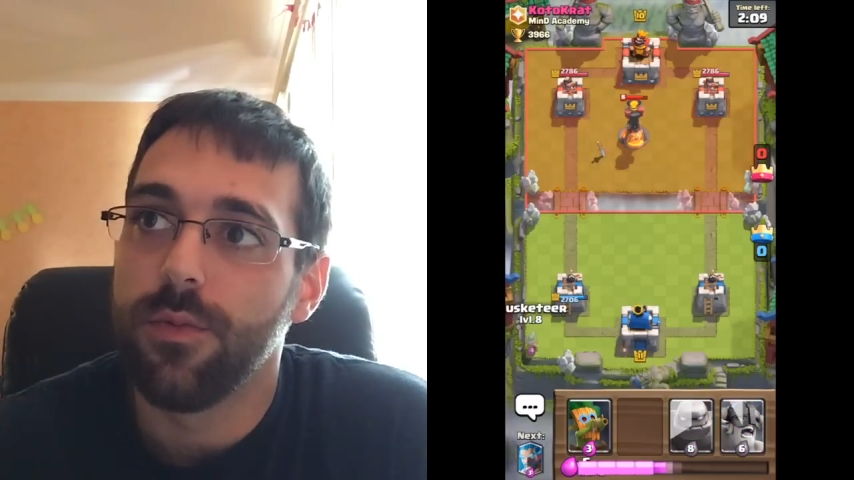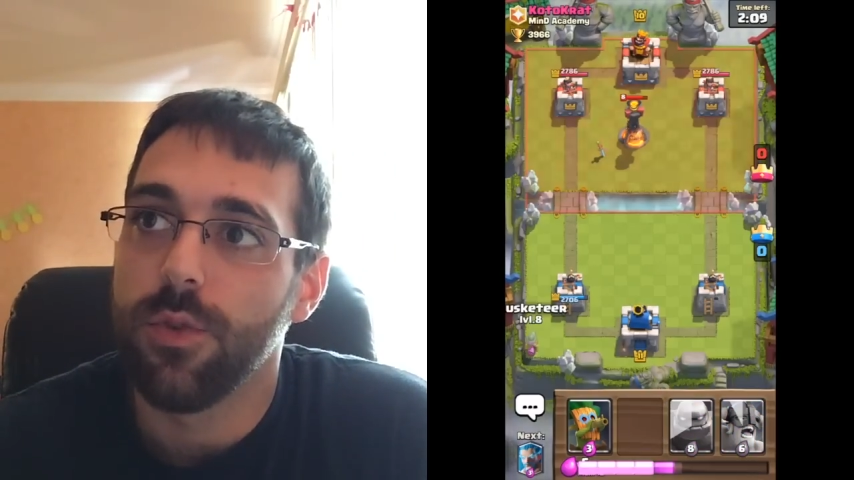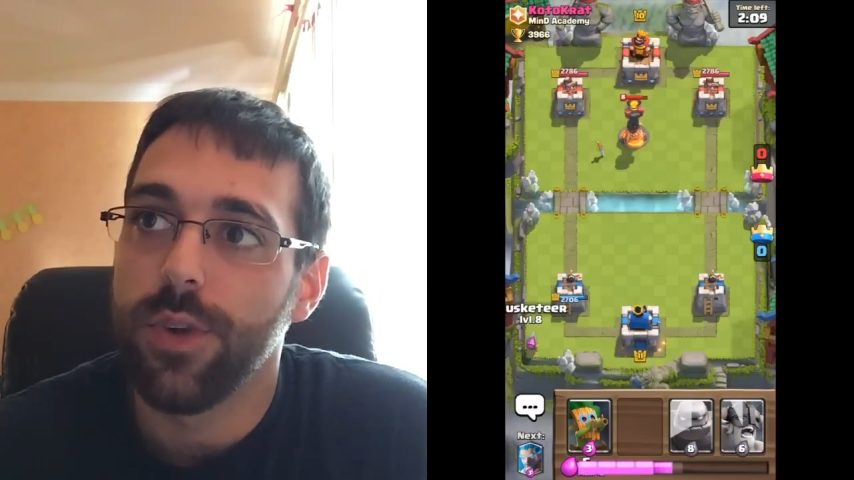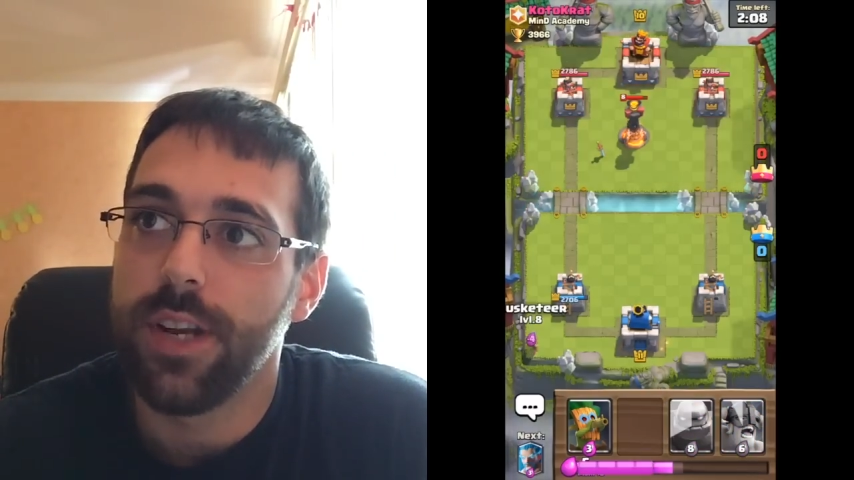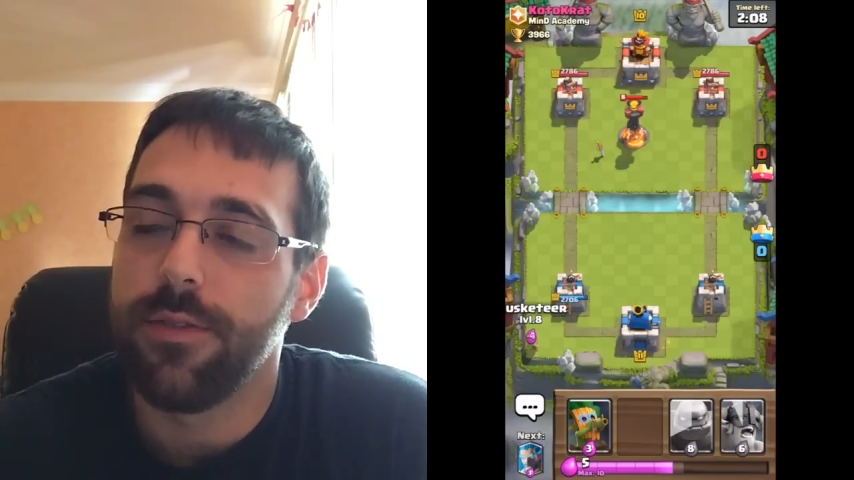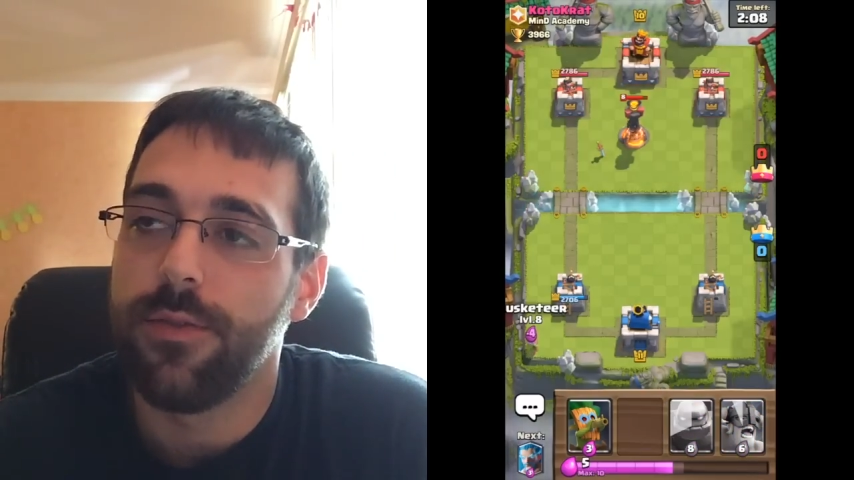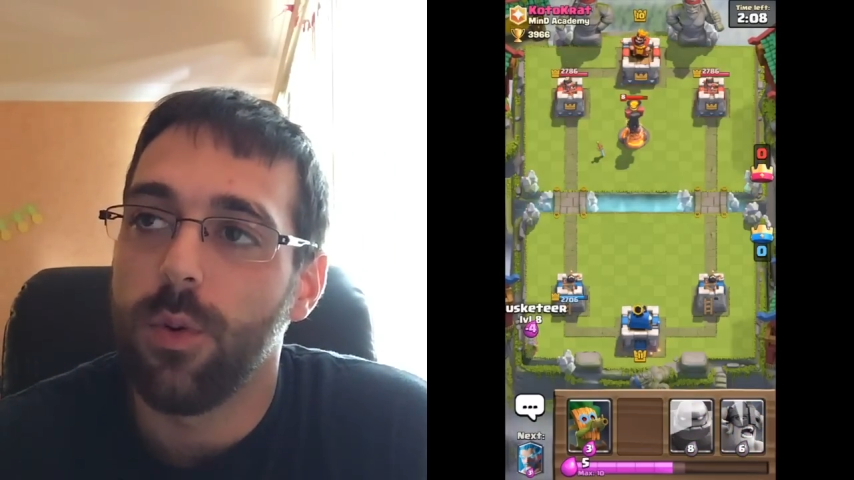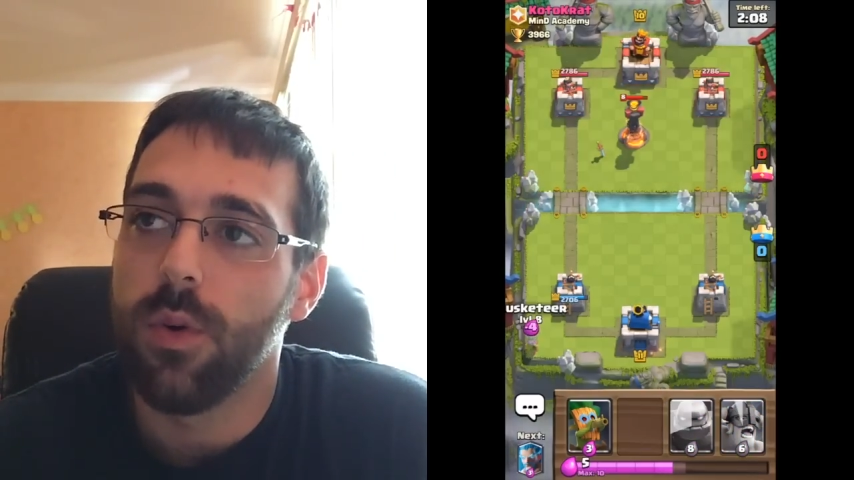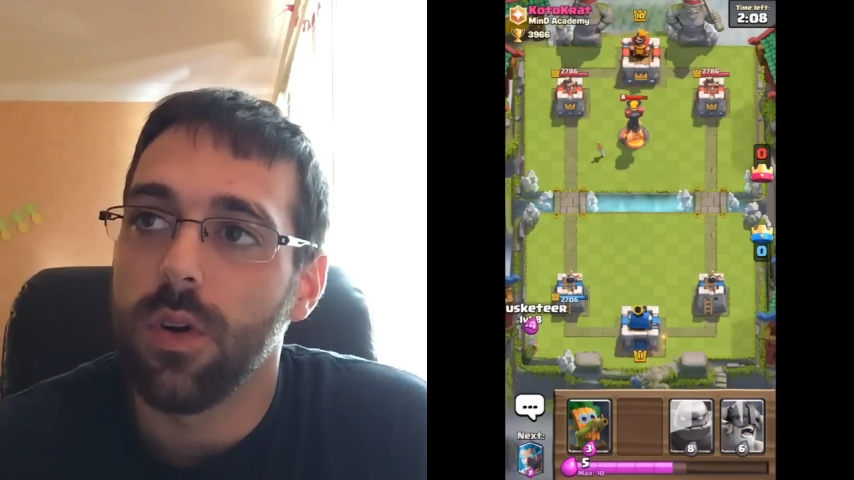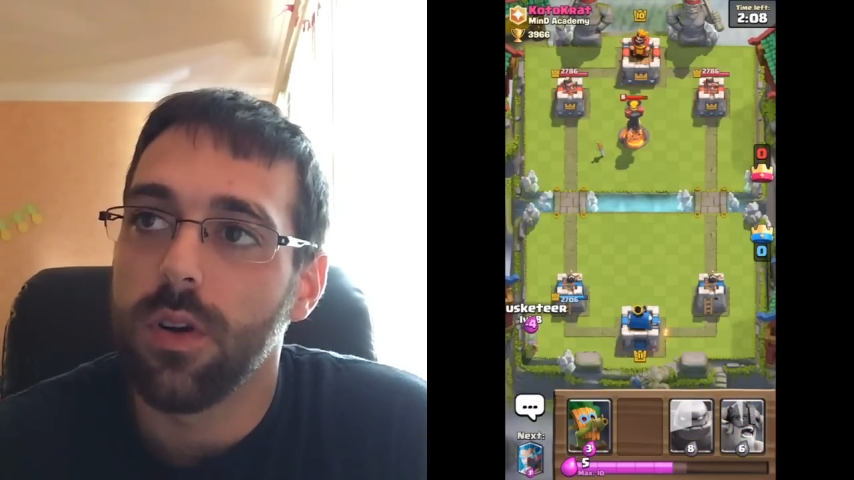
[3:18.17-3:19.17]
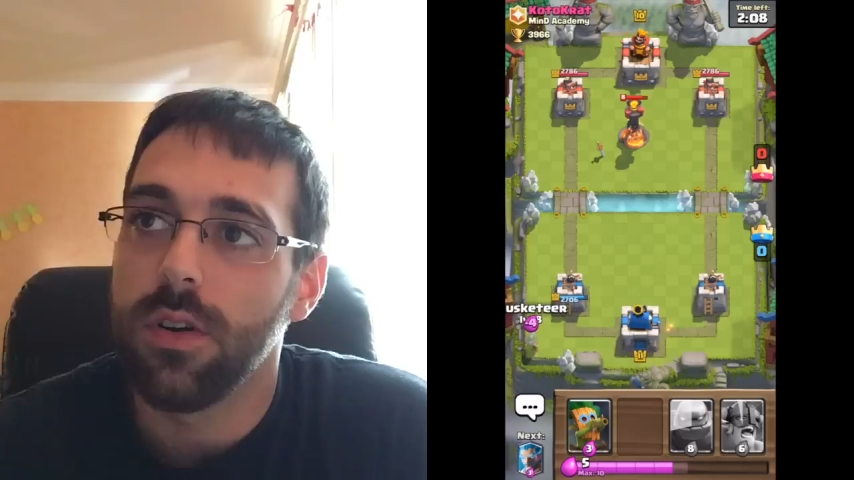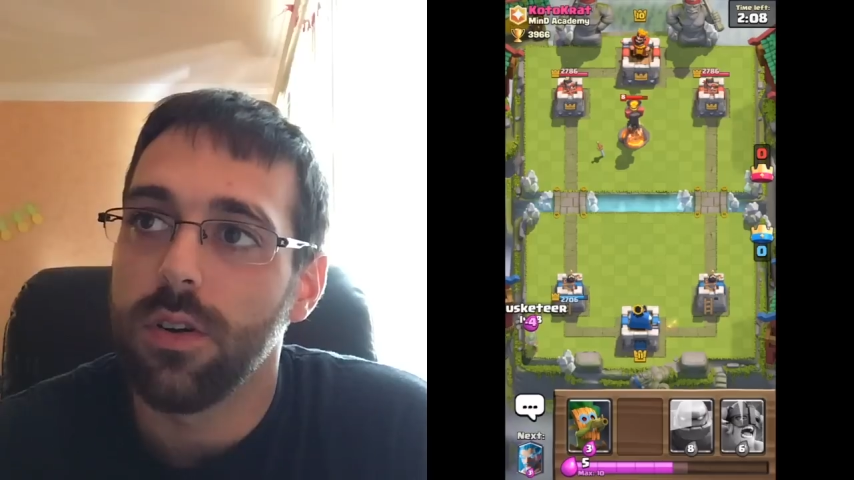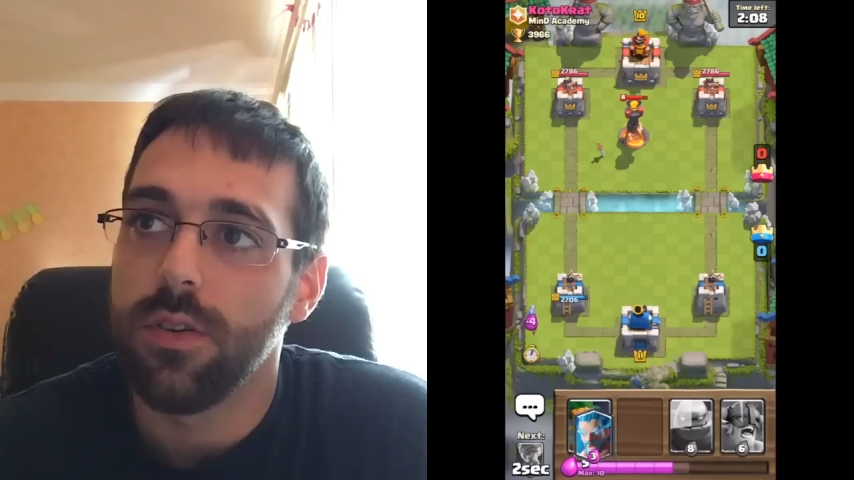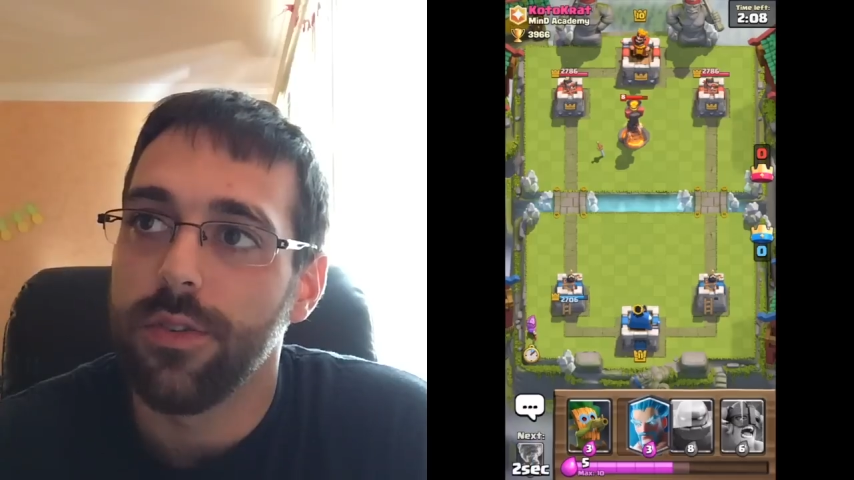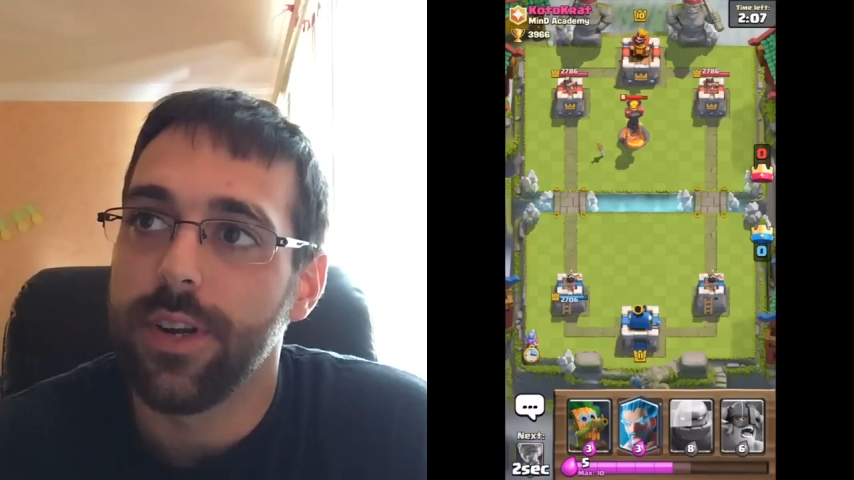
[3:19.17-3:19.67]
Arena 4,
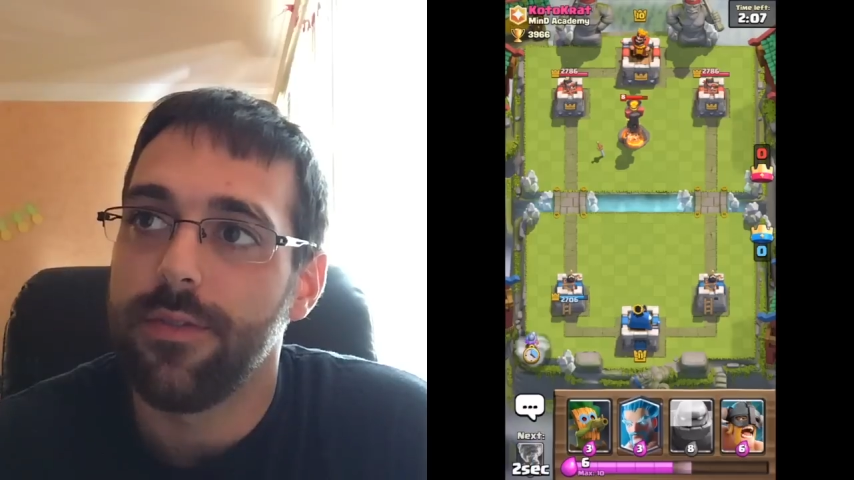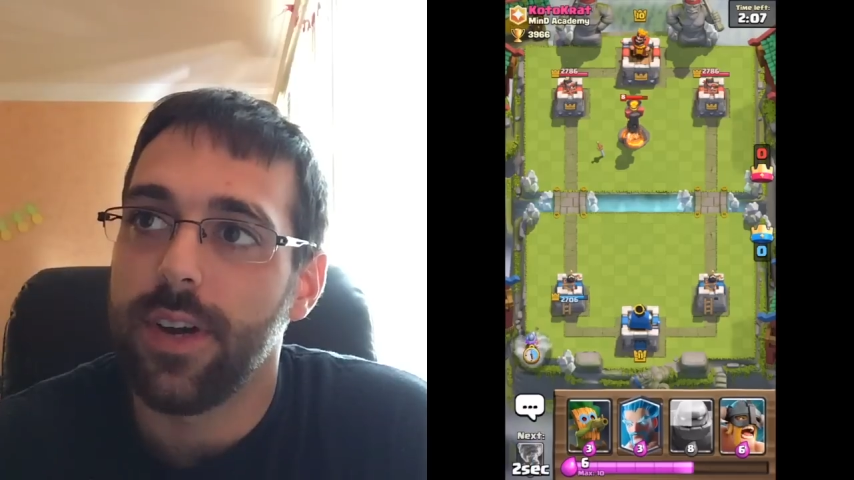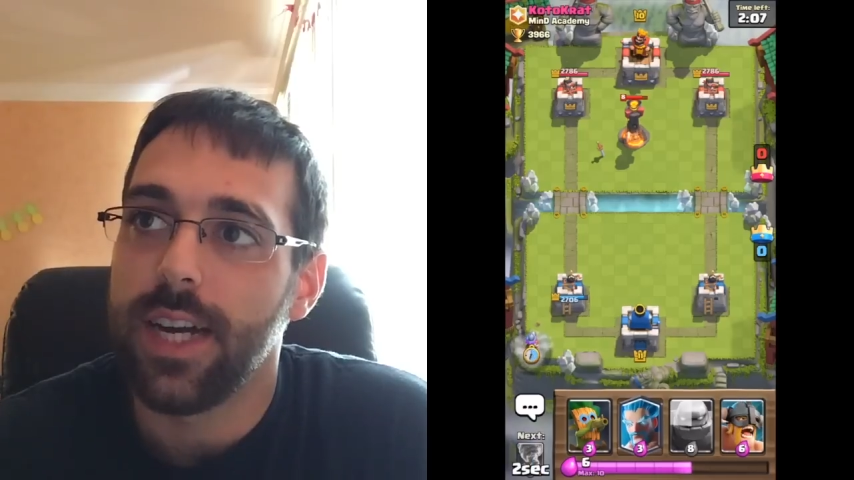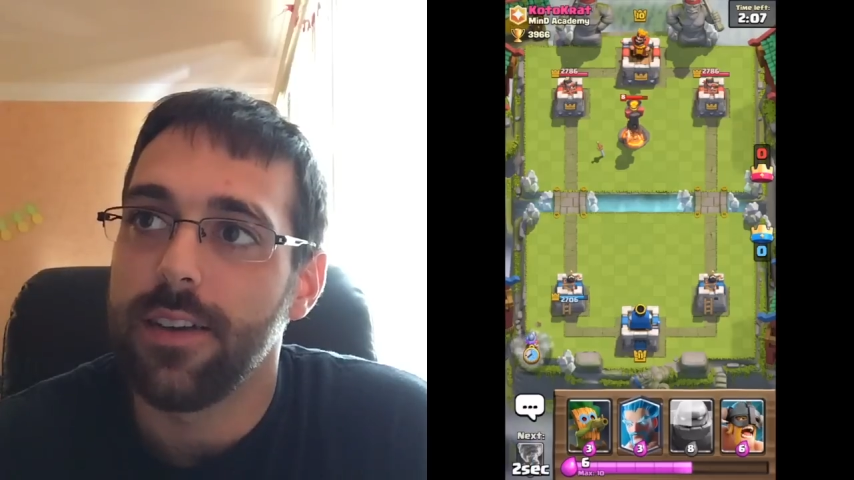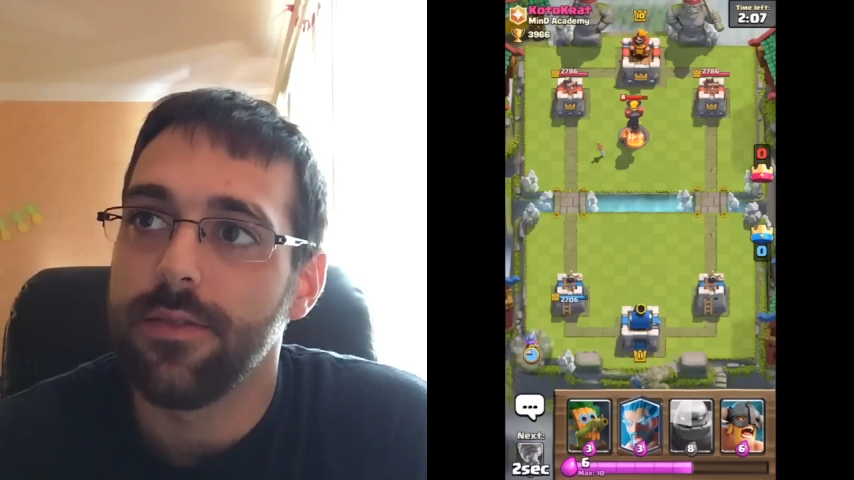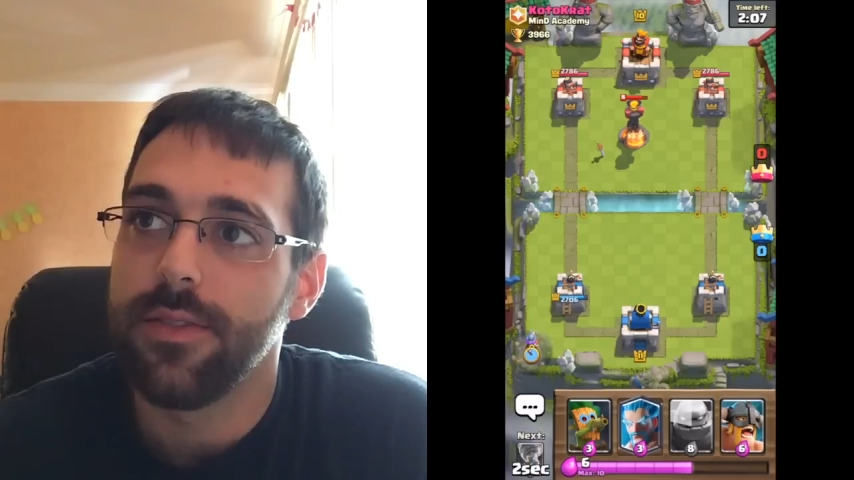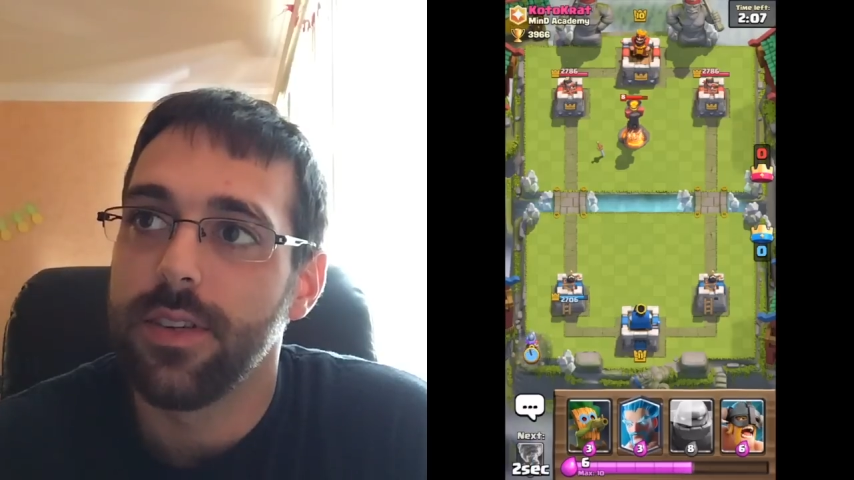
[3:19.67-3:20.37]
Arena 5,